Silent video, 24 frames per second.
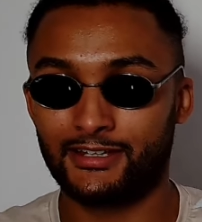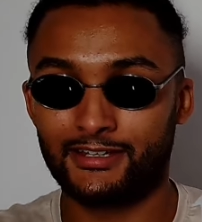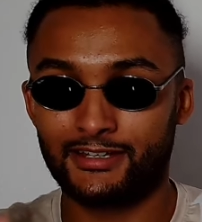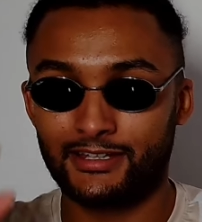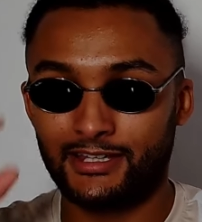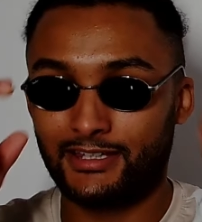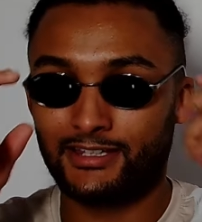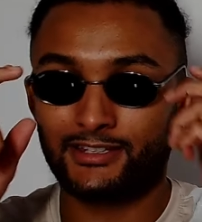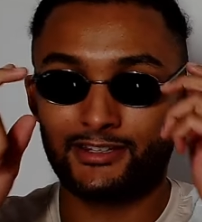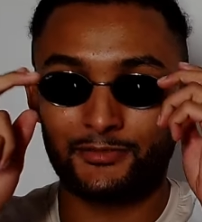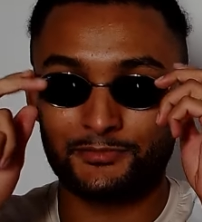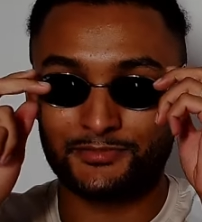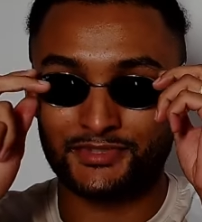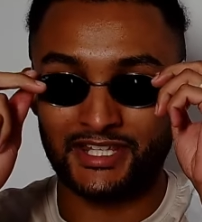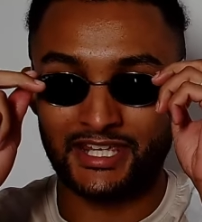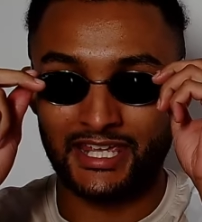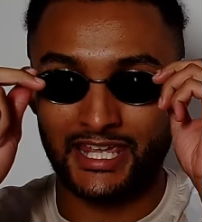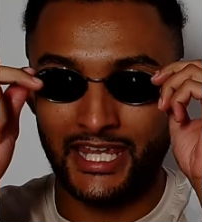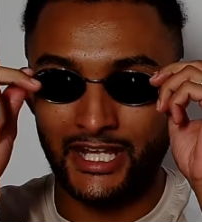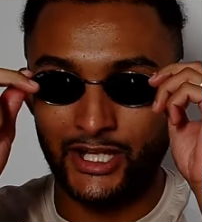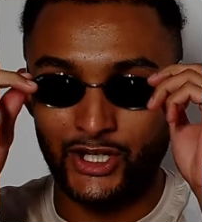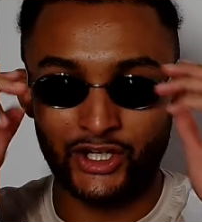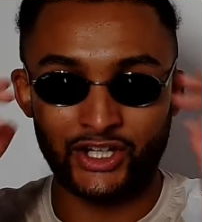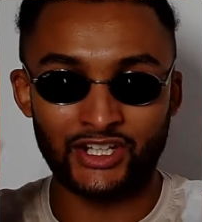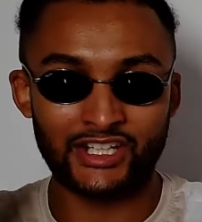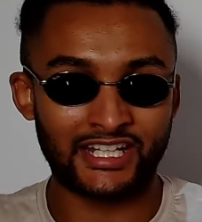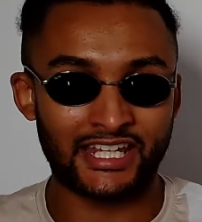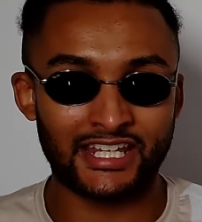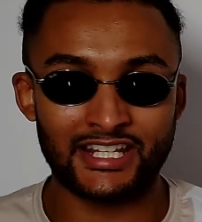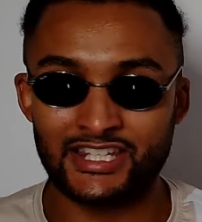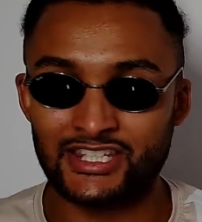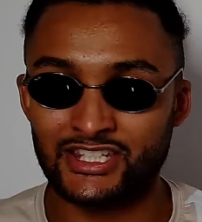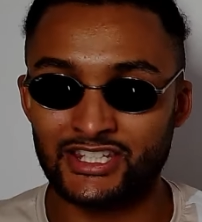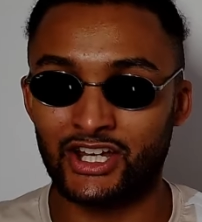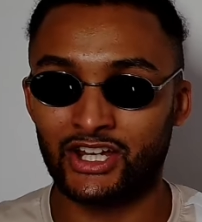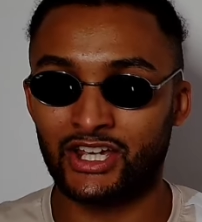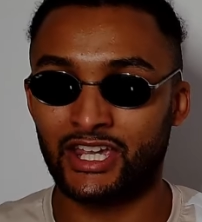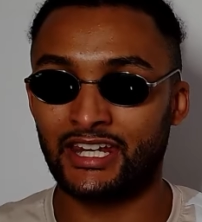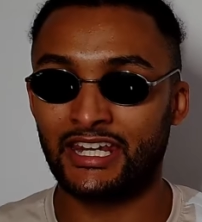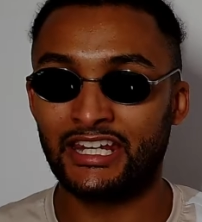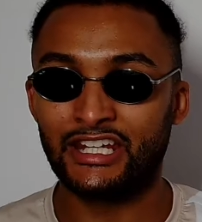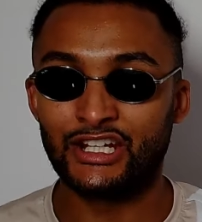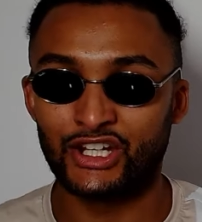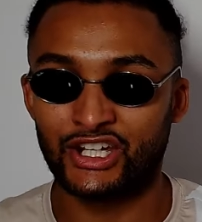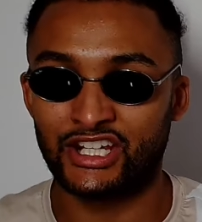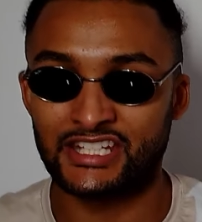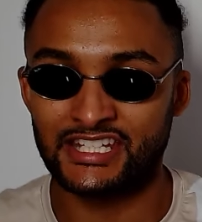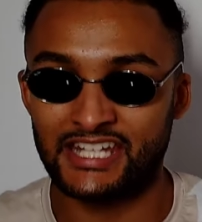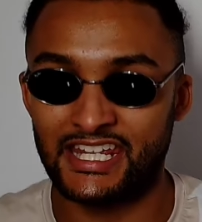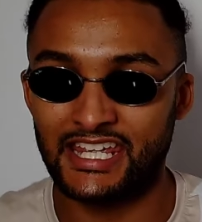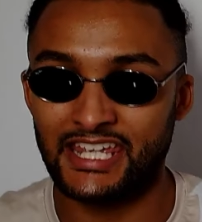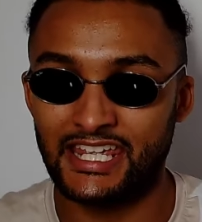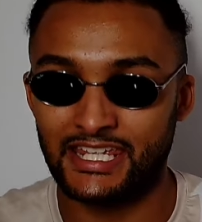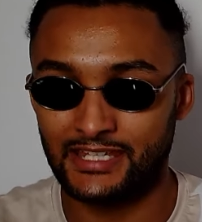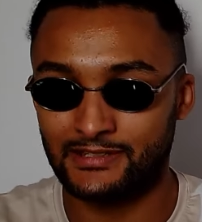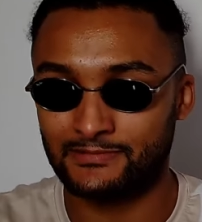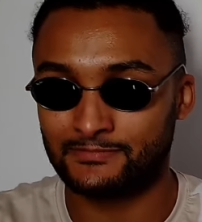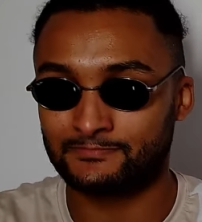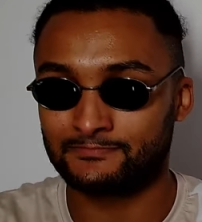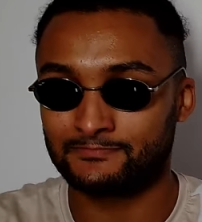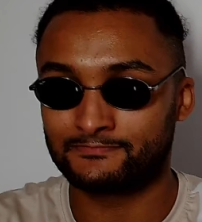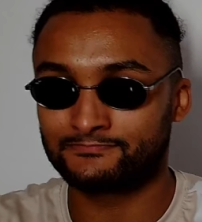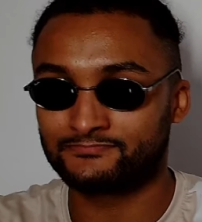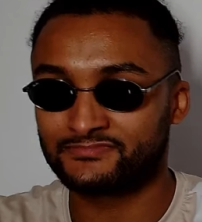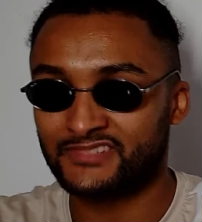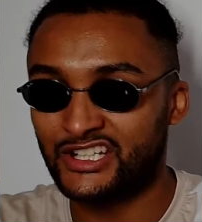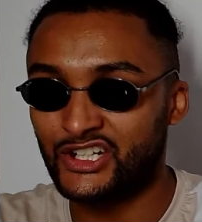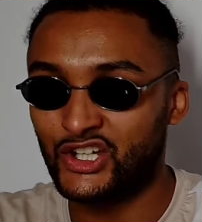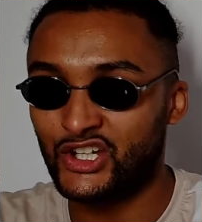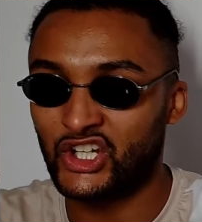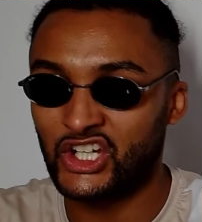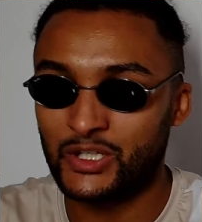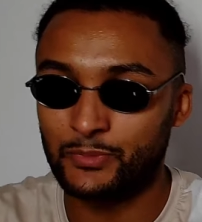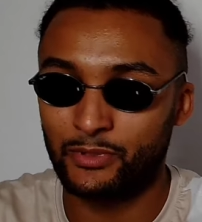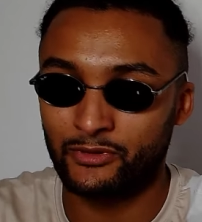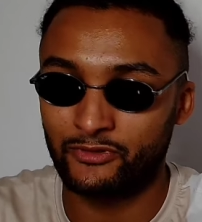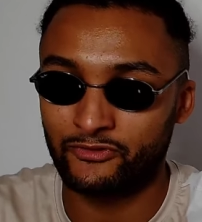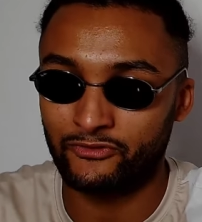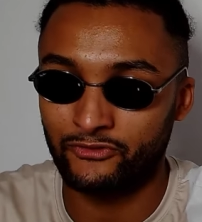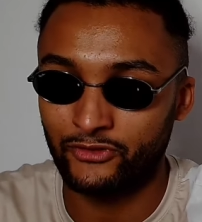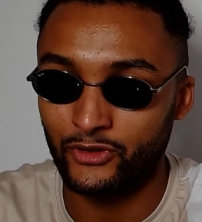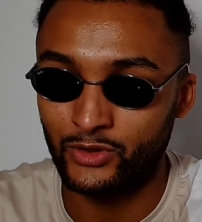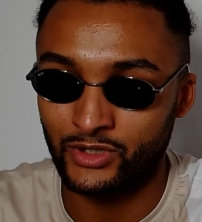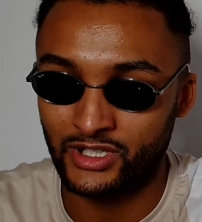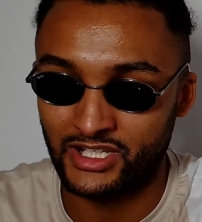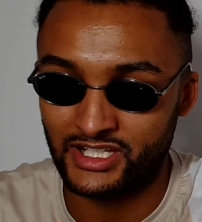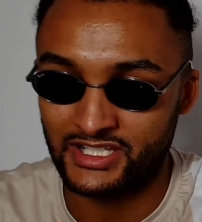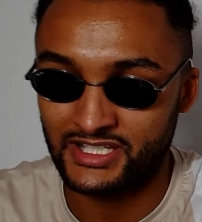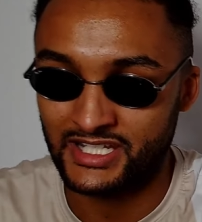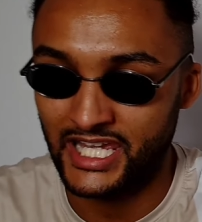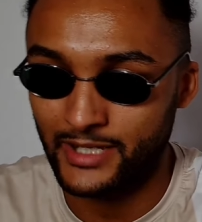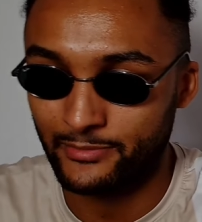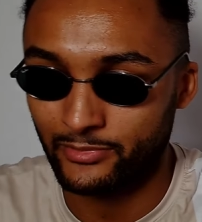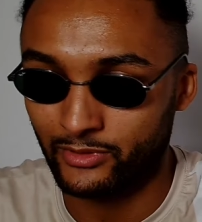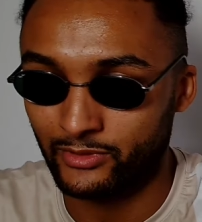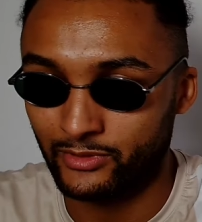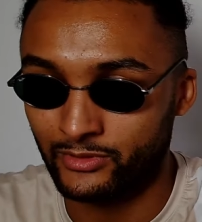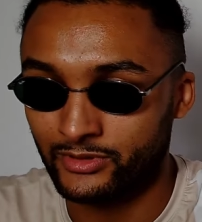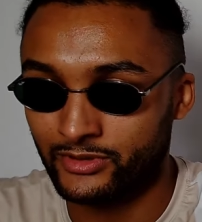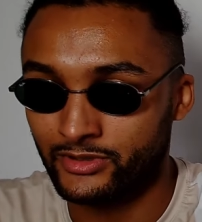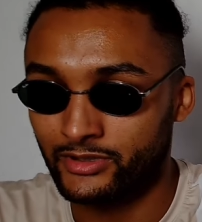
You know what I'm saying? He looking to get stuck here. He looking to eat. He looking to put food on his table.